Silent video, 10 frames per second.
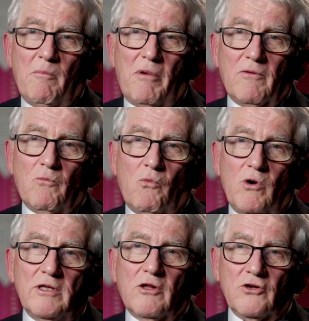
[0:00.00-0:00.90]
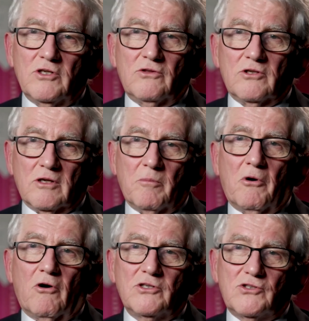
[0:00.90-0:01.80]
But we'd learned in the
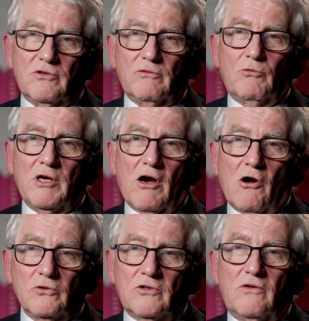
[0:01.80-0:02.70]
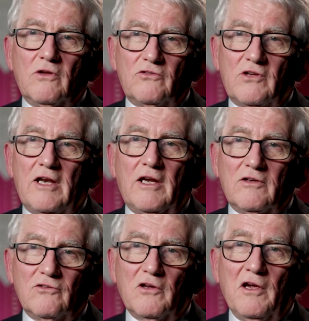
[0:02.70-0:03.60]
laboratory, we altered the settings,